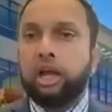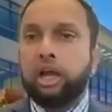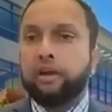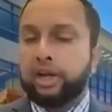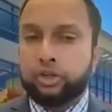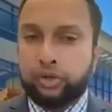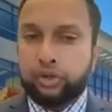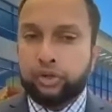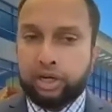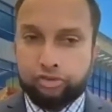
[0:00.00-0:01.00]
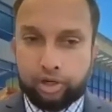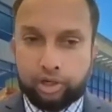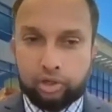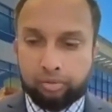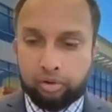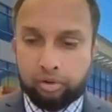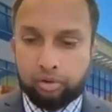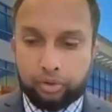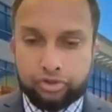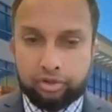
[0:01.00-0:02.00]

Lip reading: by a transjugular approach.